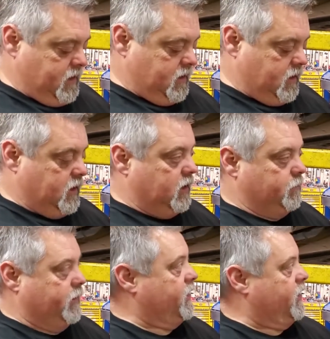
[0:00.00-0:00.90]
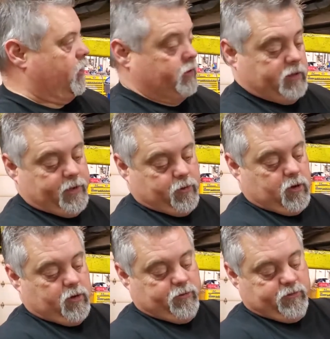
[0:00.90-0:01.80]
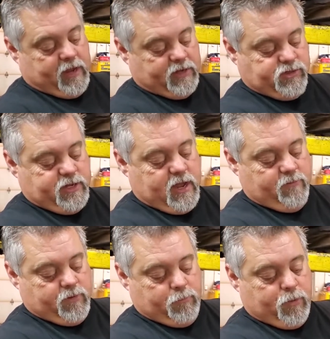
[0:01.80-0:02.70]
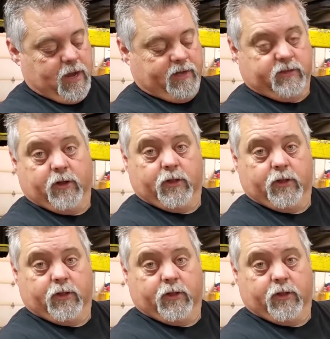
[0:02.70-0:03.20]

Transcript: And then on the later cars actually have a bracket there